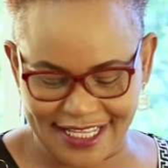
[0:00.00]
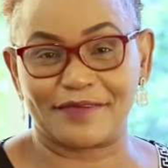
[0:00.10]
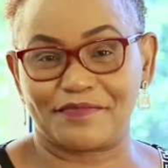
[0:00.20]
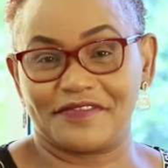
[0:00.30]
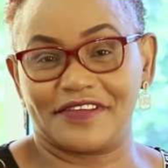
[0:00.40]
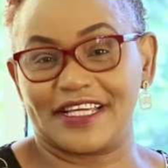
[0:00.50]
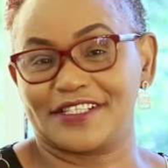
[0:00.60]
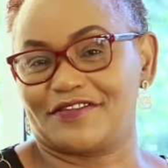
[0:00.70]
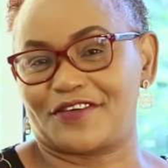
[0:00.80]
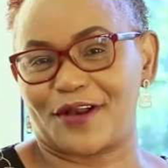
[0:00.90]
The
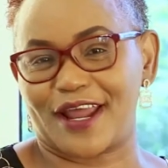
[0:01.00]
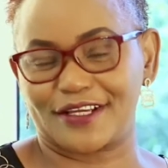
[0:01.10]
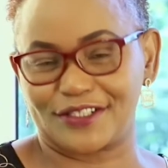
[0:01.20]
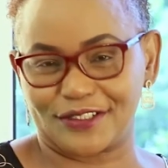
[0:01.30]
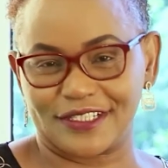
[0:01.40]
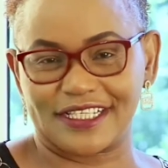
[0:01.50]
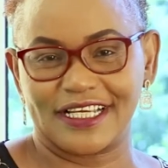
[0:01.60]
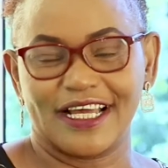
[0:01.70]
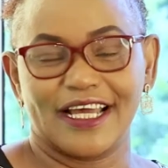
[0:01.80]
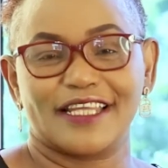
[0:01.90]
privilege of connections,
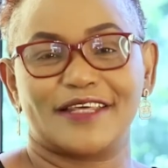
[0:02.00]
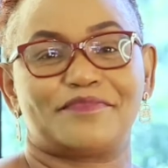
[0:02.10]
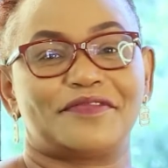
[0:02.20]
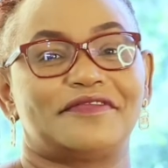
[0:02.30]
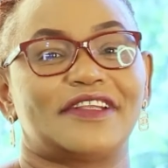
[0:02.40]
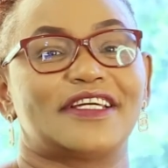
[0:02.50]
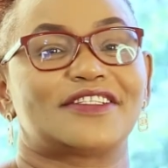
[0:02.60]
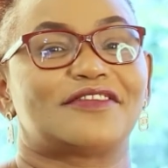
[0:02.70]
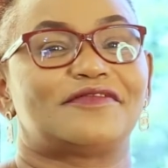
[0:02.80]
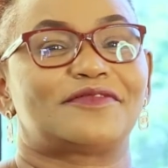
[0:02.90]
the
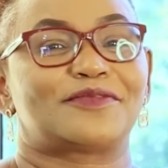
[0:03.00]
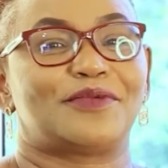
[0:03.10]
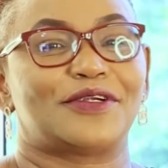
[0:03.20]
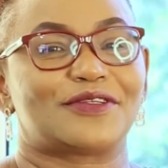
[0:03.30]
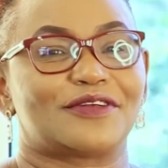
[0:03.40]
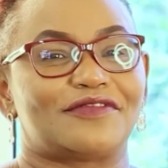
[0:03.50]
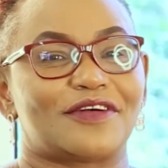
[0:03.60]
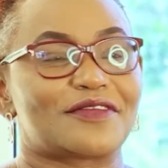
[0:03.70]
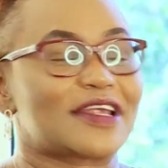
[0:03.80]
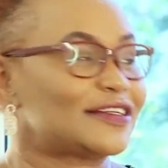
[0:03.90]
privilege of spiritual
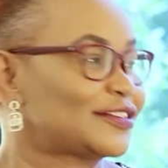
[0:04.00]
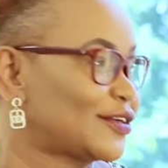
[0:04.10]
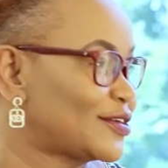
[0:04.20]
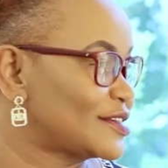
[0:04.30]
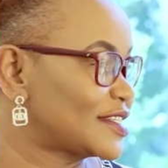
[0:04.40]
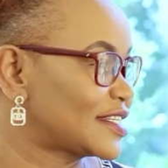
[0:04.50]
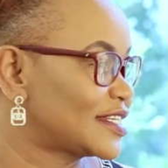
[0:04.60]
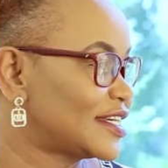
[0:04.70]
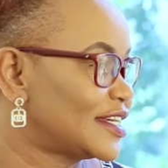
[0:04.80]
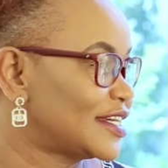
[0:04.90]
foundations,
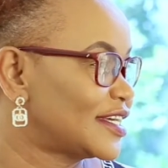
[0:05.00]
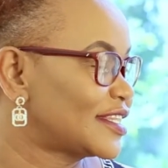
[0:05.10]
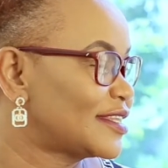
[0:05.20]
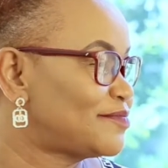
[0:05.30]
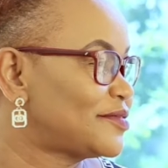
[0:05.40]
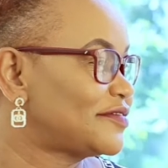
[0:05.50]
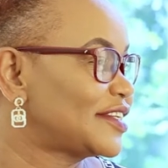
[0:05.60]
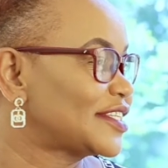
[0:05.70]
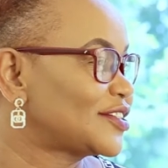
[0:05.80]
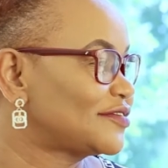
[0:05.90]
the
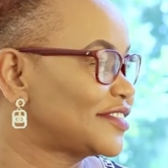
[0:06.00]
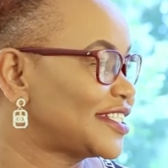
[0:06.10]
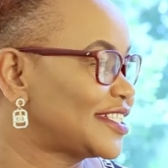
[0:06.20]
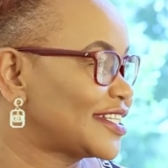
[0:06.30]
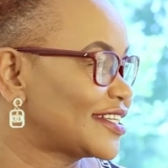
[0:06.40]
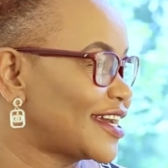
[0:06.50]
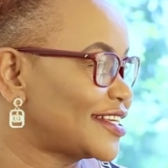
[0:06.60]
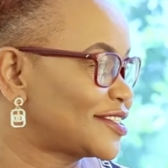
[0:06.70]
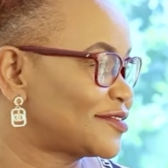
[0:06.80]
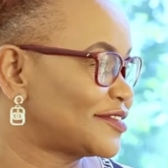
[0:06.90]
privilege of eating
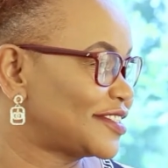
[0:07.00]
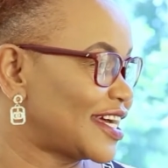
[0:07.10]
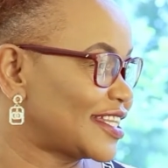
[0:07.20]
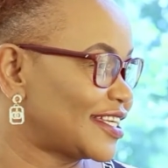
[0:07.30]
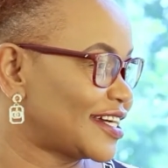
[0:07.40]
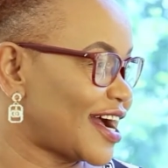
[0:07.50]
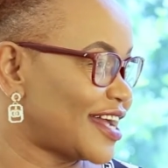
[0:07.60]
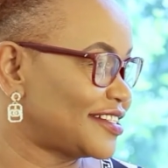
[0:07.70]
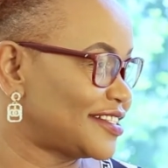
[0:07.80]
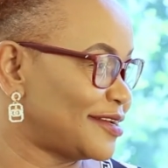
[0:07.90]
nice food at the
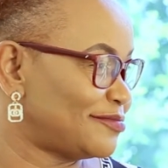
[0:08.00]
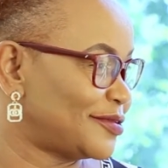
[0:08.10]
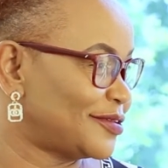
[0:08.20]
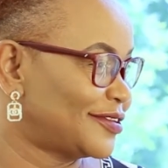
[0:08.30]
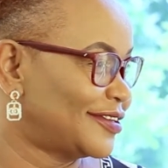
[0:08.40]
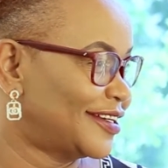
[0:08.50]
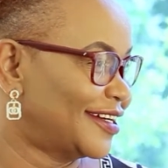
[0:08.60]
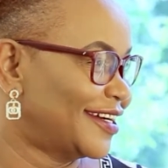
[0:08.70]
high table.